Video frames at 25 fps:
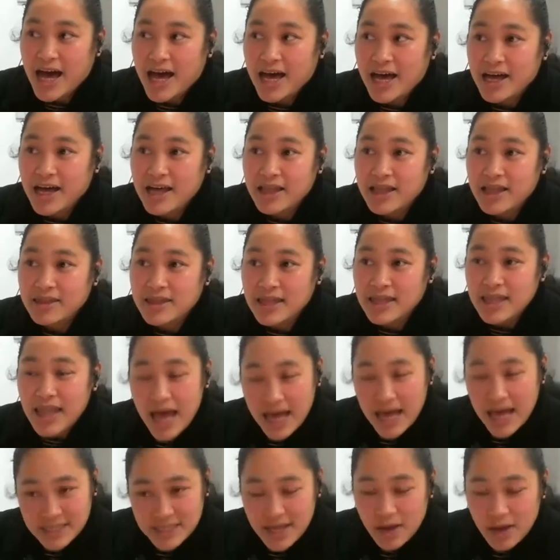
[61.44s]

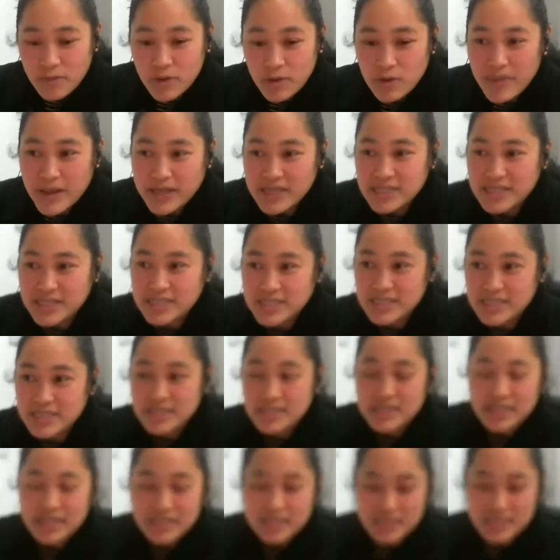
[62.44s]
The last thing I will mention
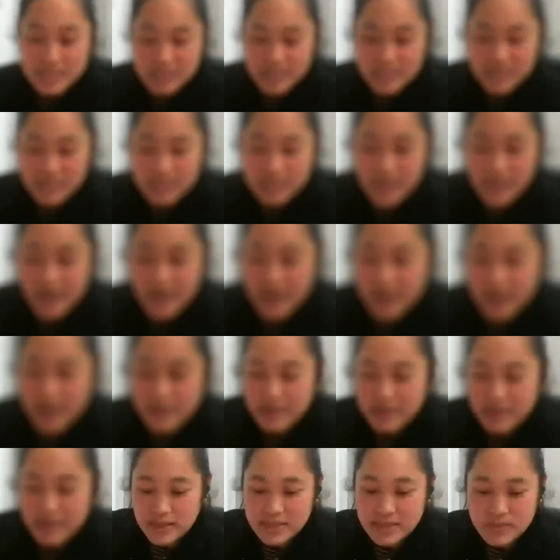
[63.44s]
is this
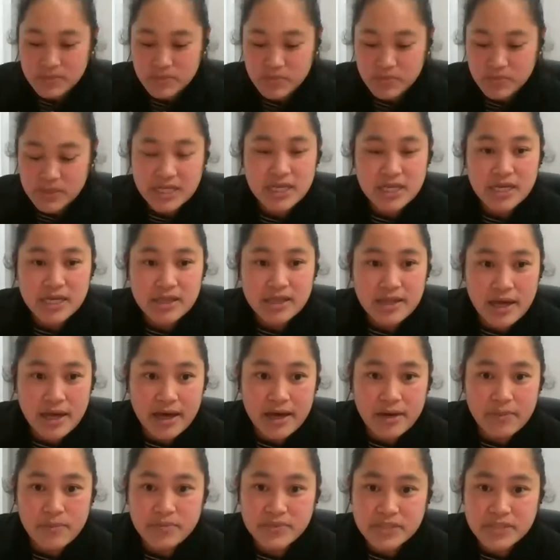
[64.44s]

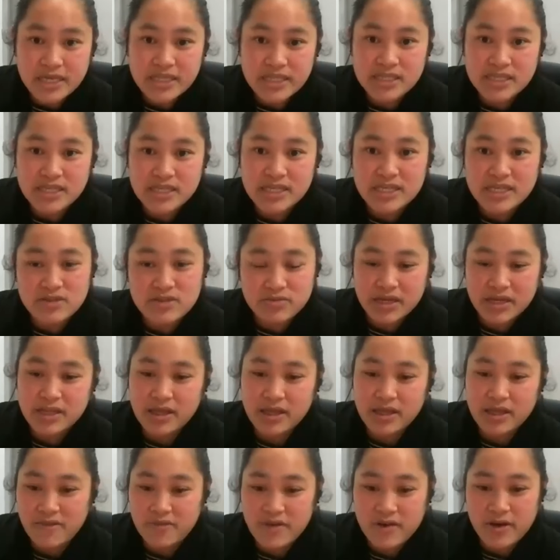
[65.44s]
particular session is
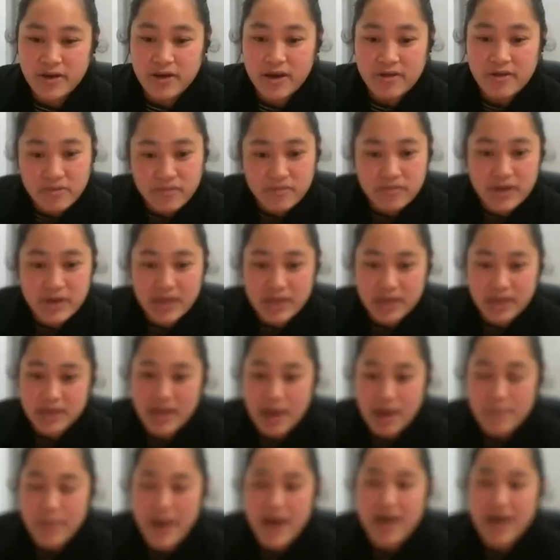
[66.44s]
really
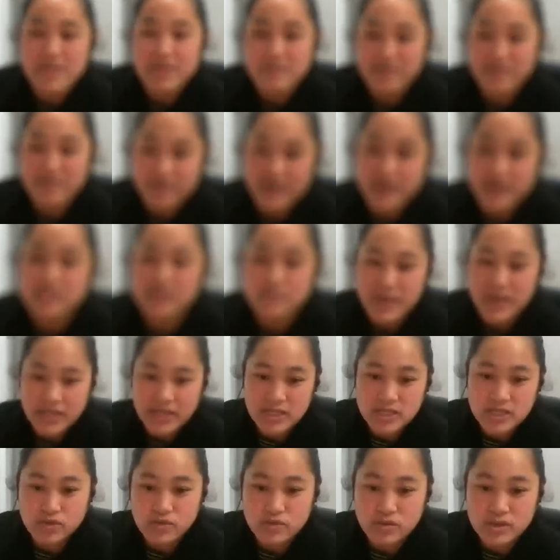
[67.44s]
about the
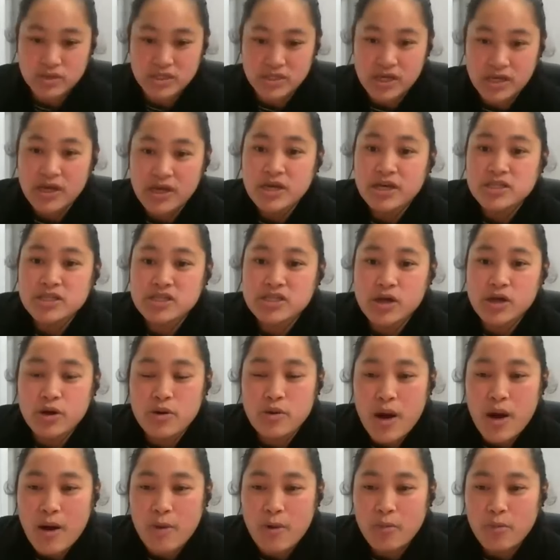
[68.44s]
fundamentals.
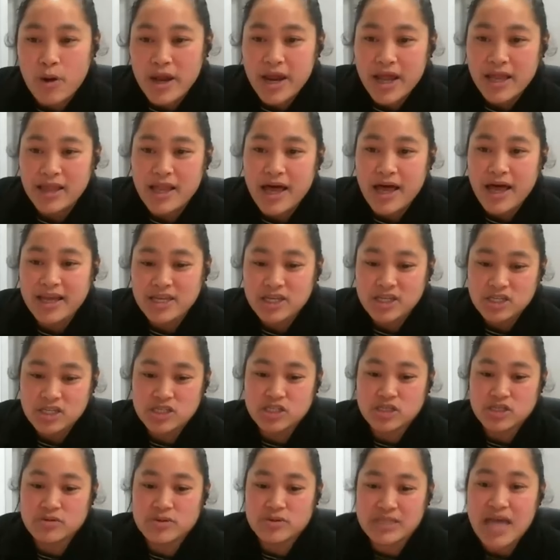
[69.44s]
So what I'd like
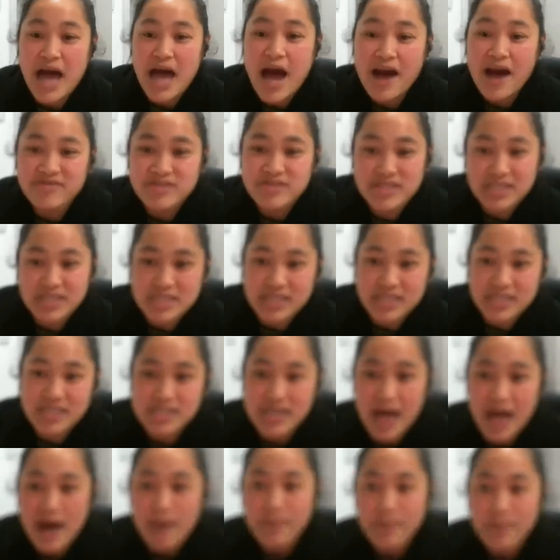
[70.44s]
you to do is after
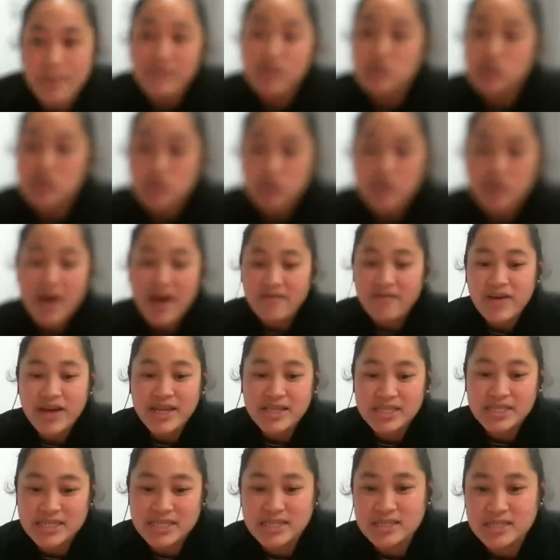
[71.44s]
this, if you do
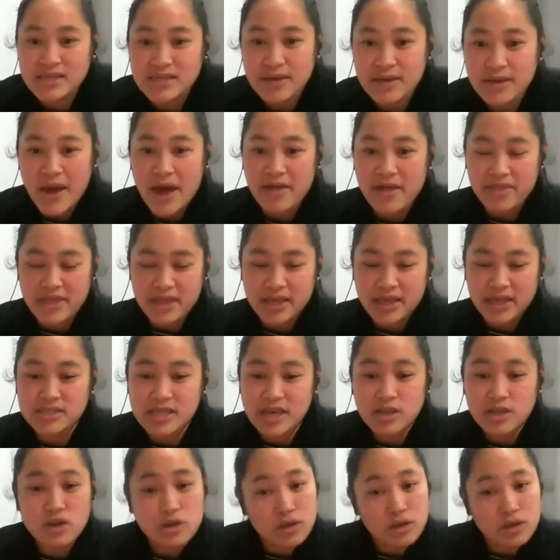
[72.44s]
have ideas about
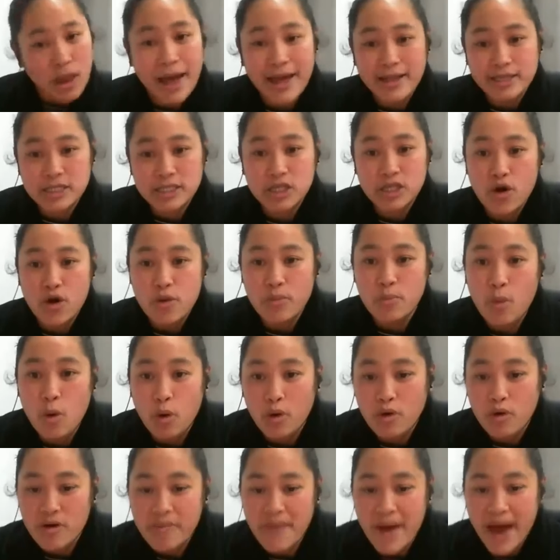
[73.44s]
things that you'd like to
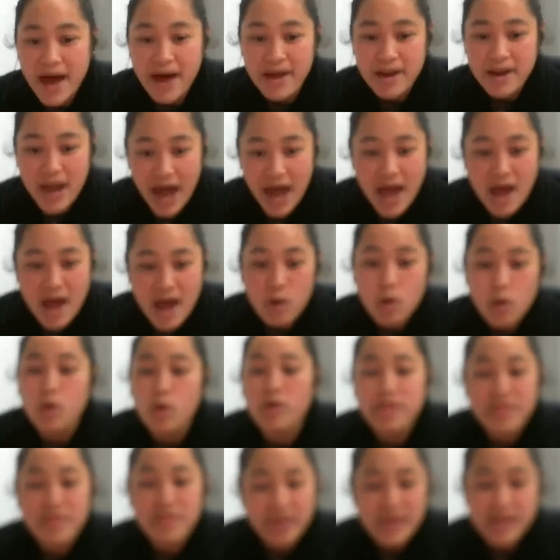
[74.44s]
learn more about
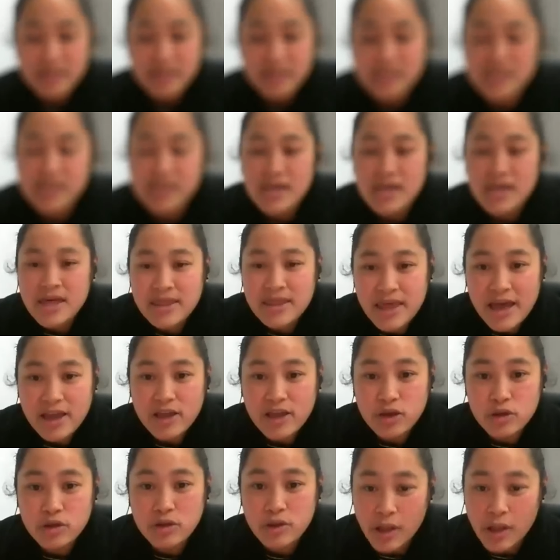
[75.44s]
or things
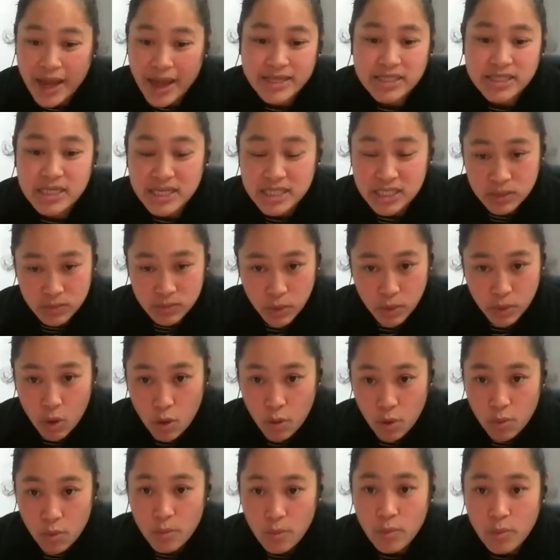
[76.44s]
that you'd like to
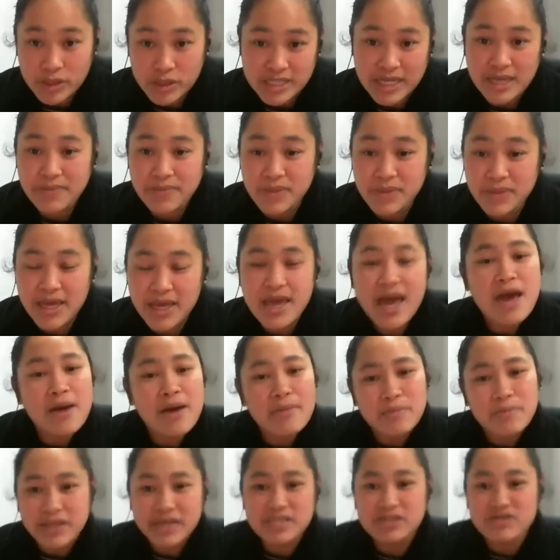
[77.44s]
explore more deeply,
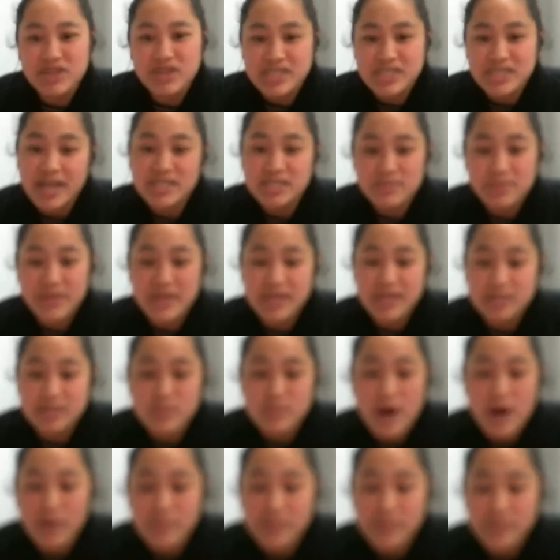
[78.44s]
please reach out to
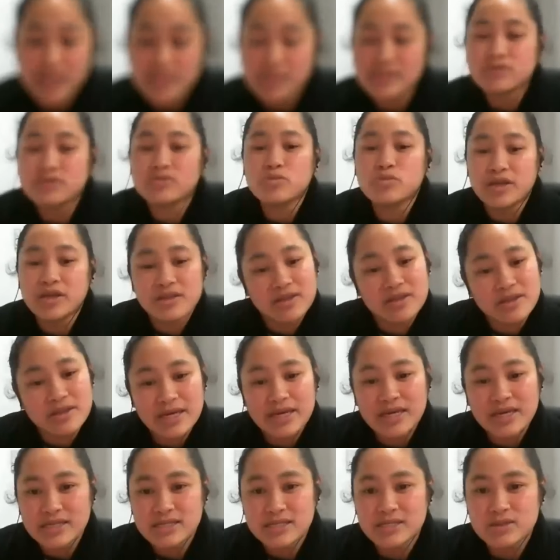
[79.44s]
me as well, because one
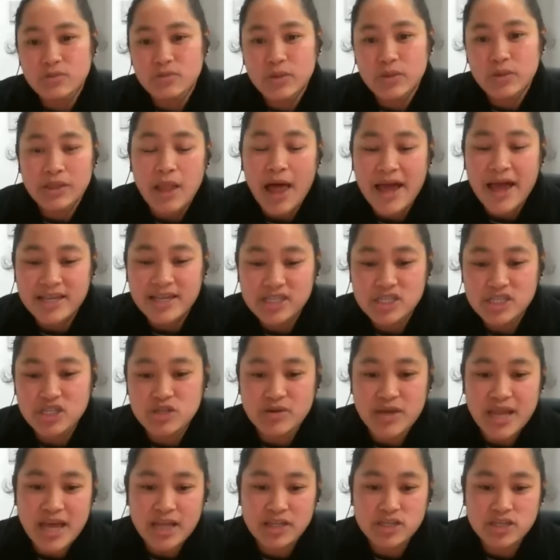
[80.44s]
of the things we'd like
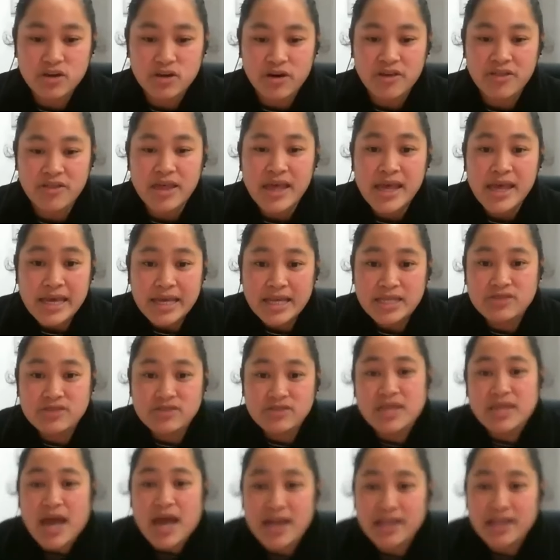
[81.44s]
to do at EduGrowth
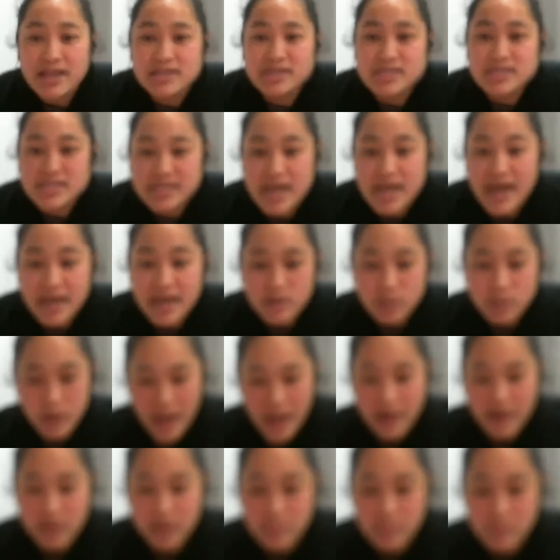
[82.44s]
is really
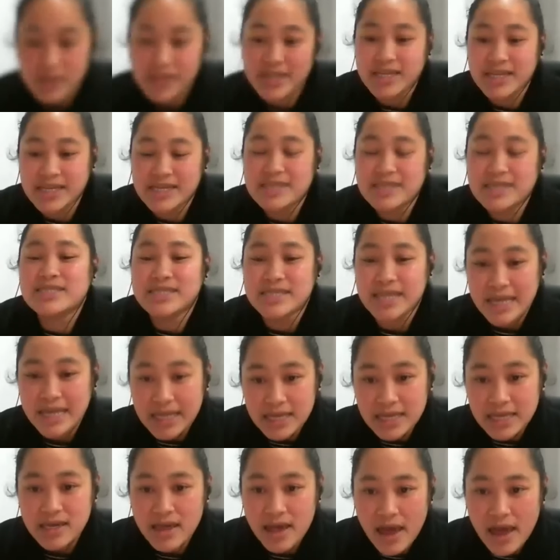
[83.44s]
understand what our community is
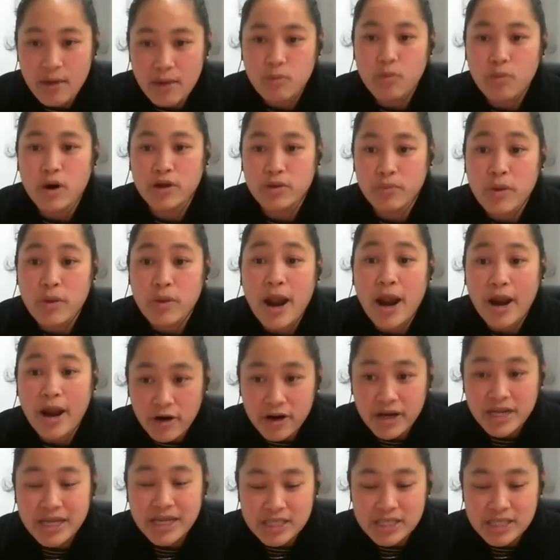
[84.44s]
needing and what
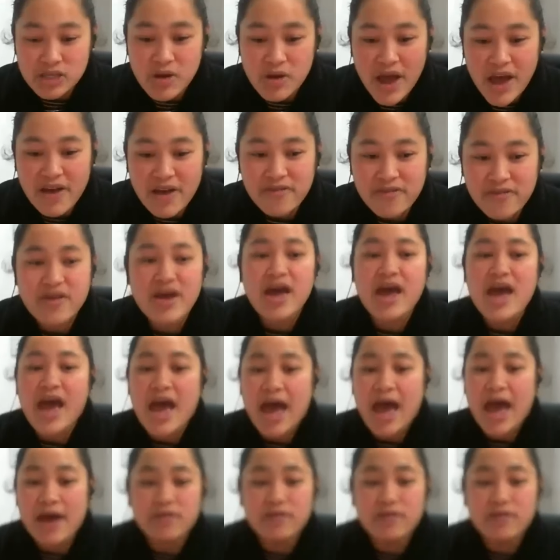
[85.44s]
priorities you have,